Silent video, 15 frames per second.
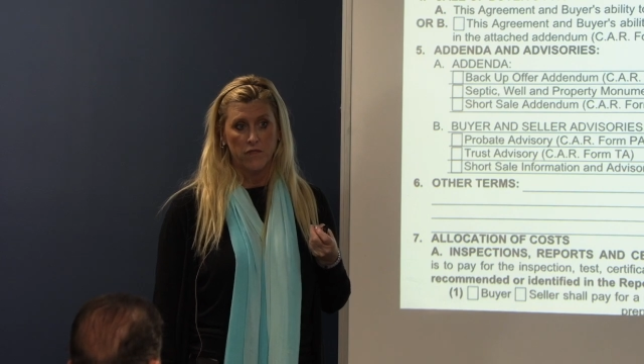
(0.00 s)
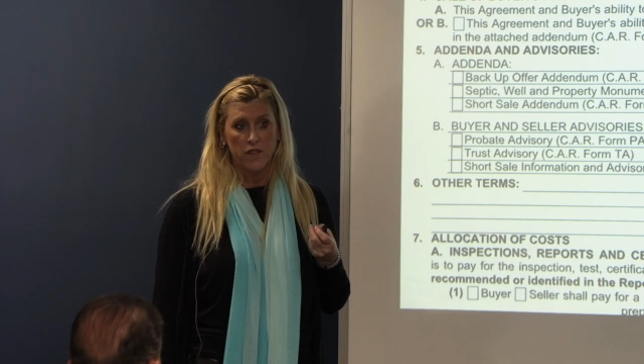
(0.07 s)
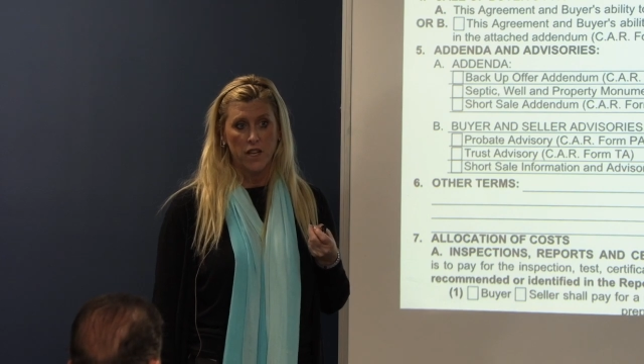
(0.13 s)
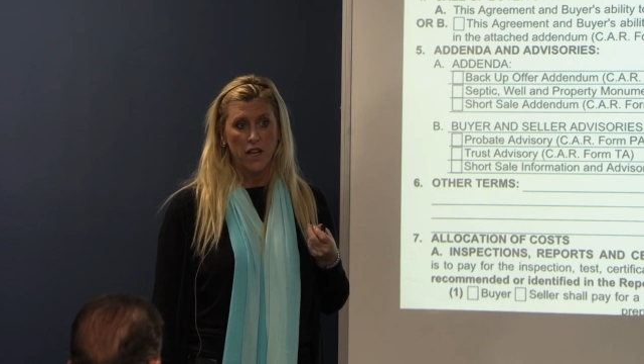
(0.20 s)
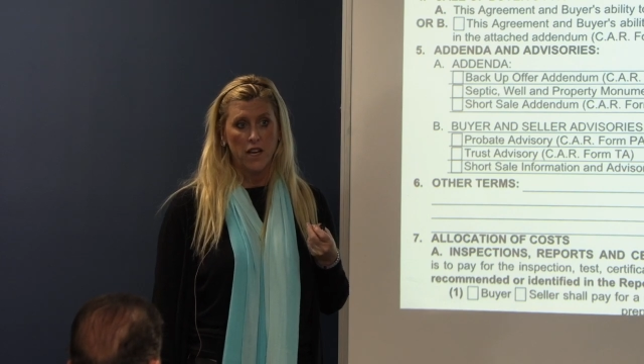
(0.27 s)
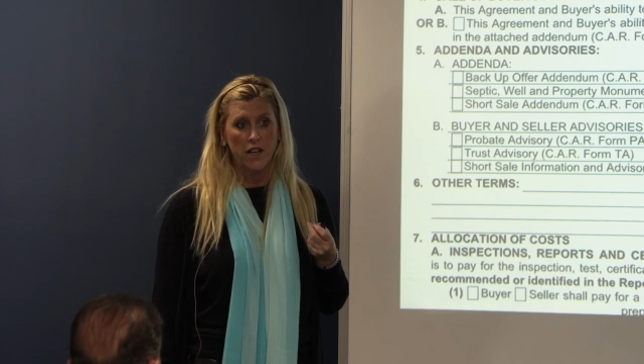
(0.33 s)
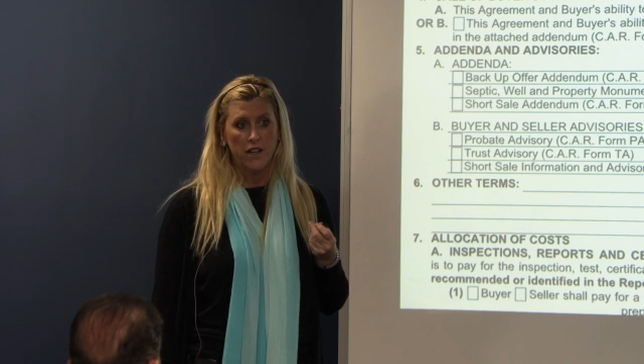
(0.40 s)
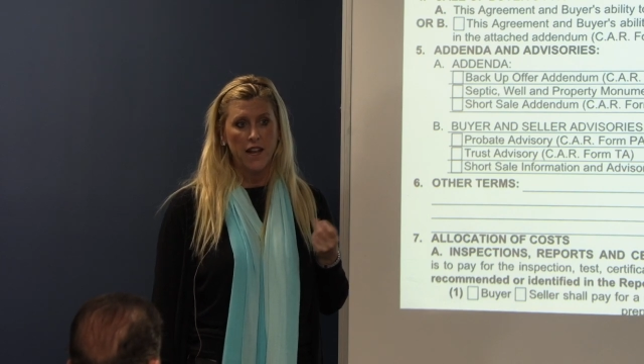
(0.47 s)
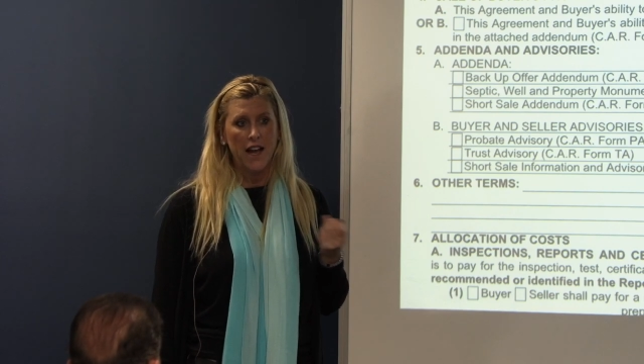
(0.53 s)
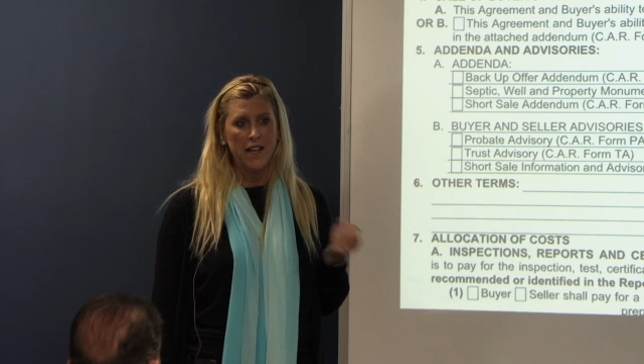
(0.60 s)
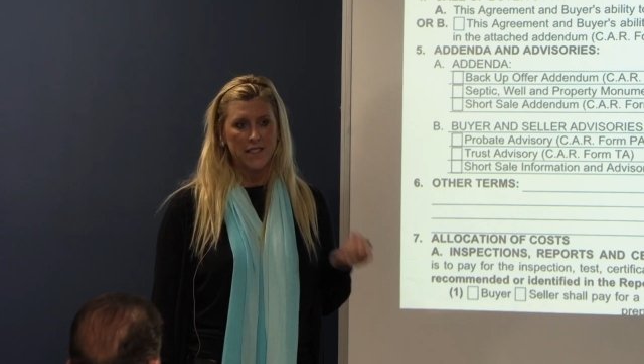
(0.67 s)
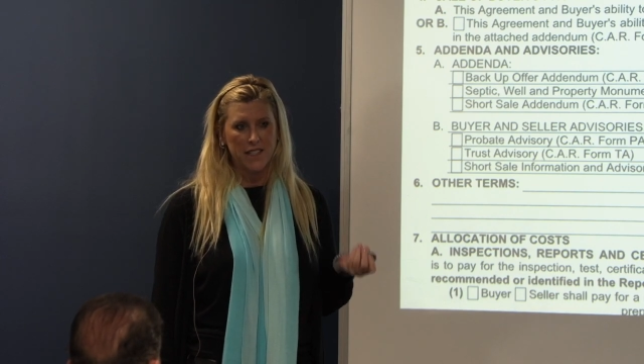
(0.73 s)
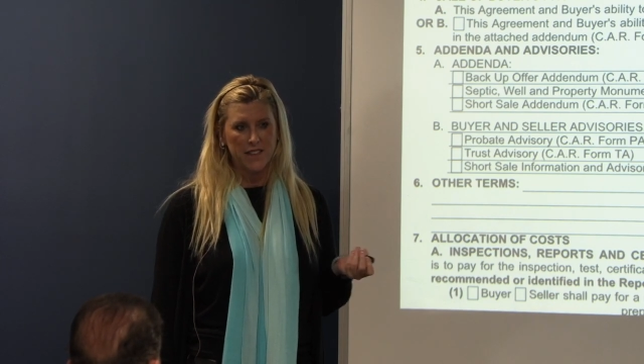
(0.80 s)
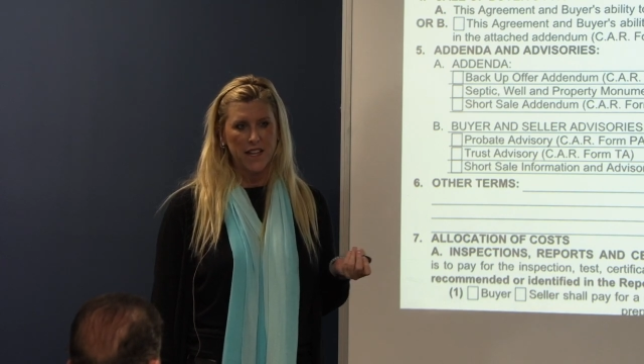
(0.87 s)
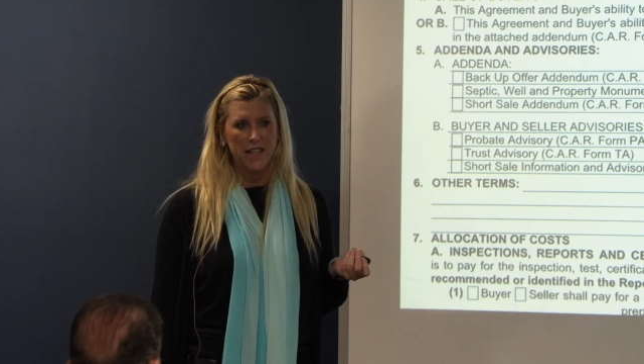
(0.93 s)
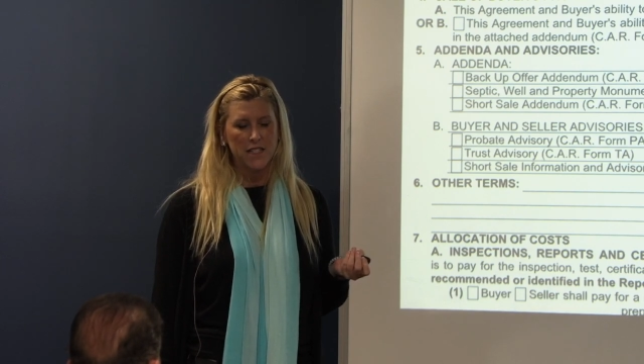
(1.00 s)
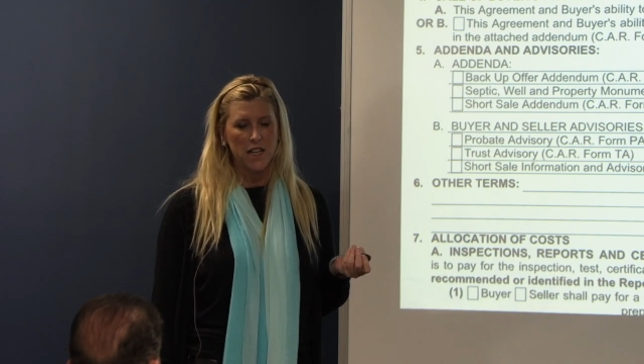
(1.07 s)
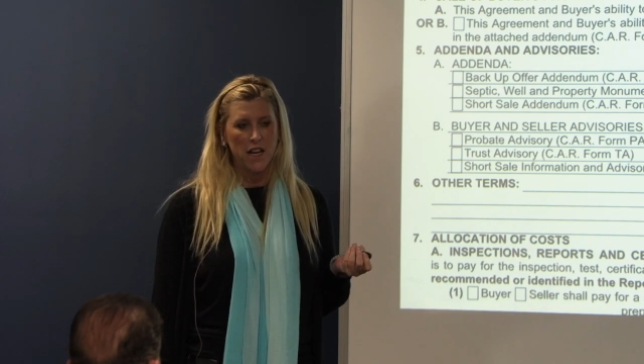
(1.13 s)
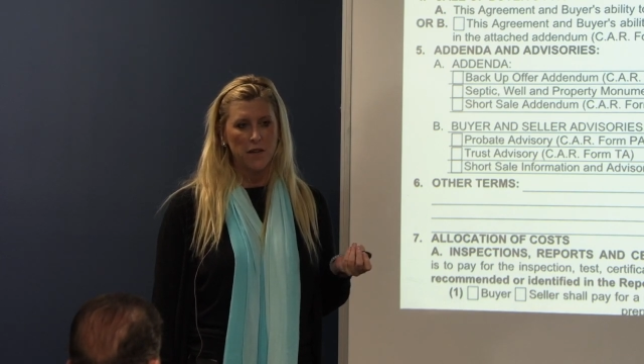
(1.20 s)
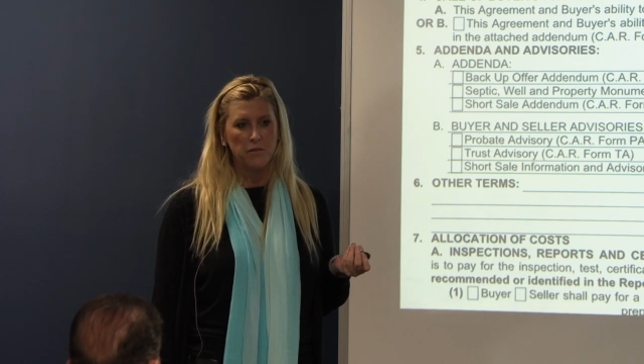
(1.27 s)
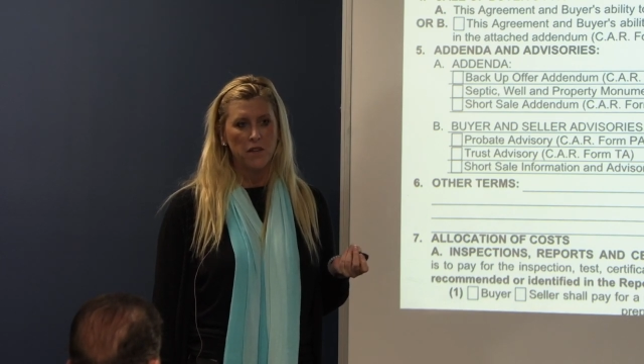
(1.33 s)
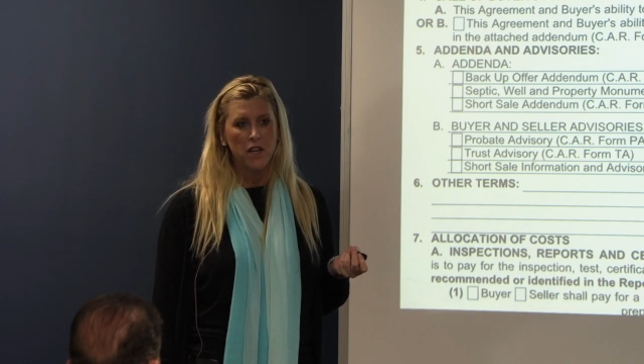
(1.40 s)
And ask at that
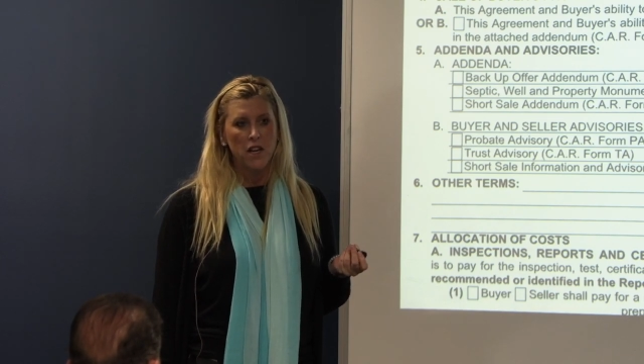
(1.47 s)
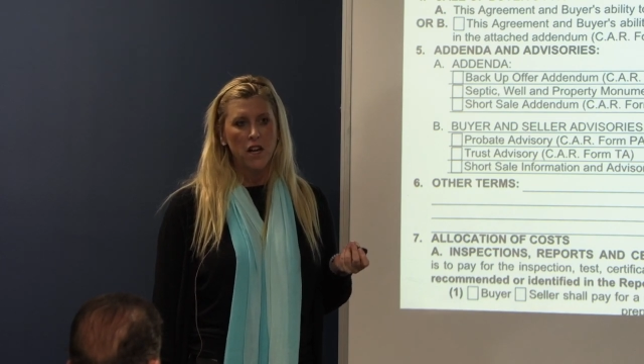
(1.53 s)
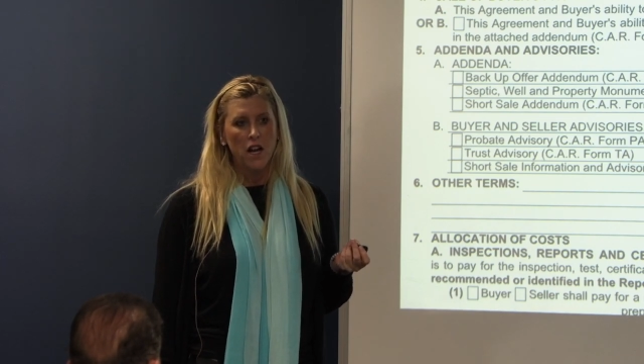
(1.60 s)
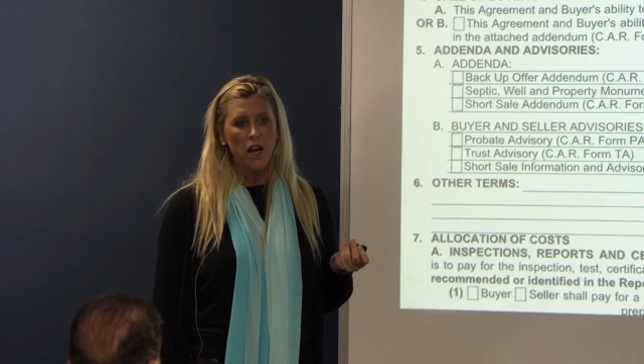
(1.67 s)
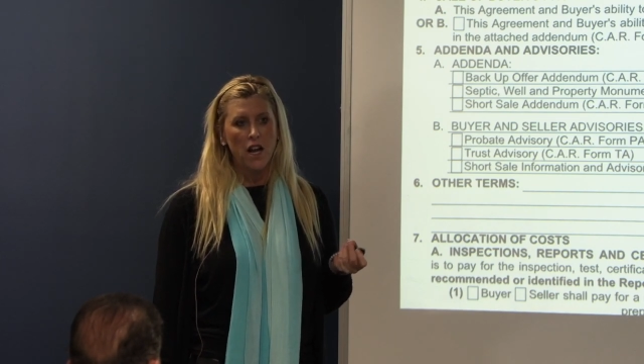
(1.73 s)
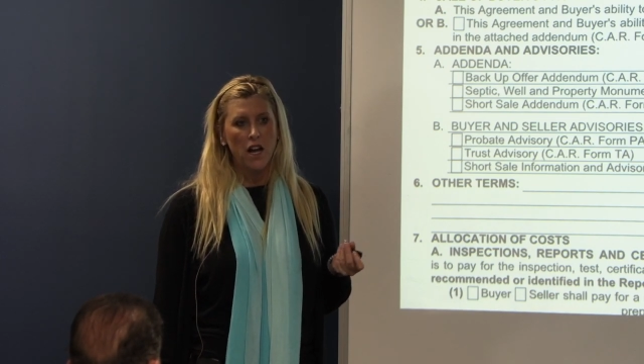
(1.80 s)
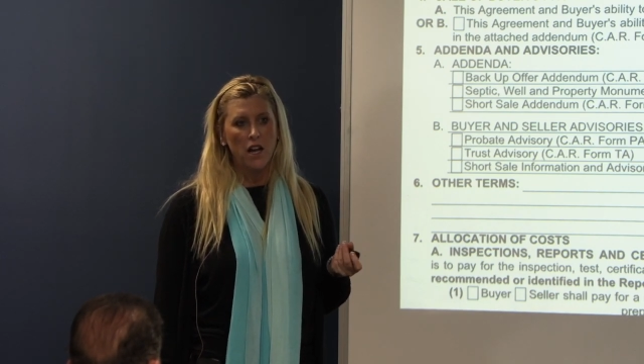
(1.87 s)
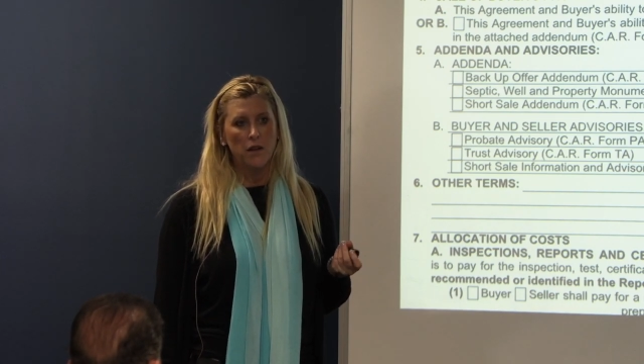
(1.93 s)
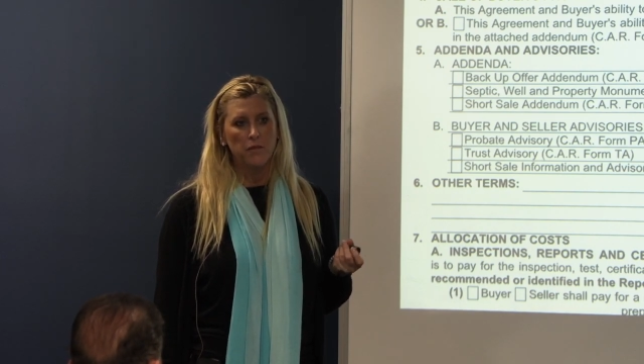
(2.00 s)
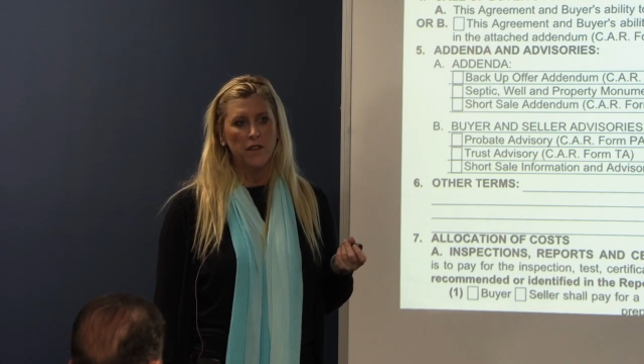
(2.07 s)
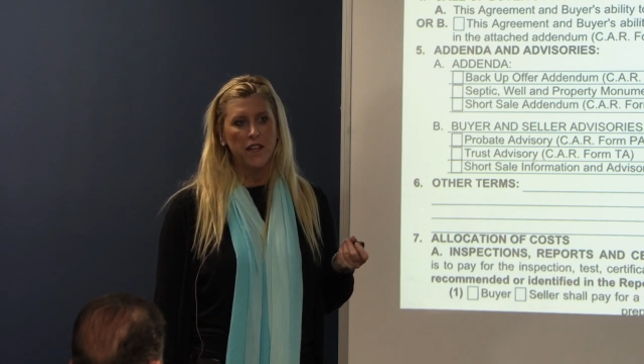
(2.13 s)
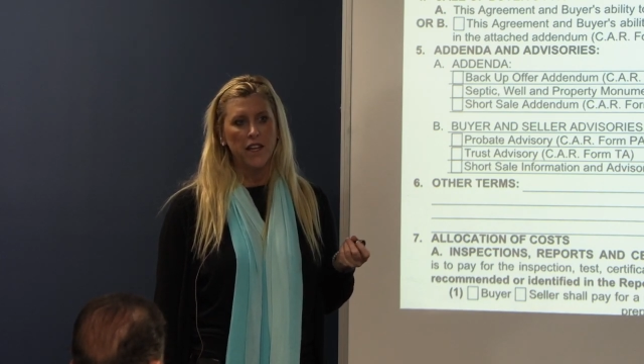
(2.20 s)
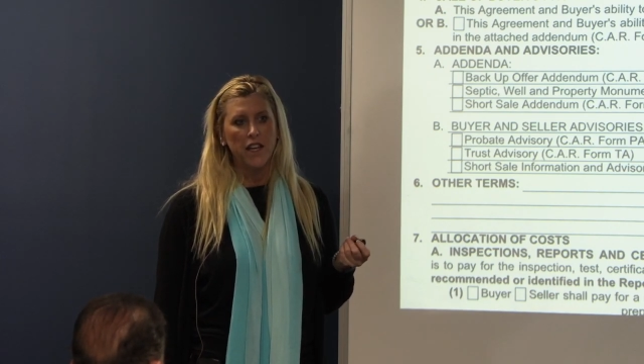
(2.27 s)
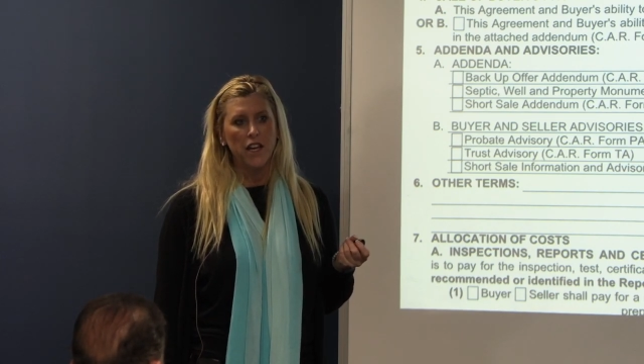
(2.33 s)
time. Um,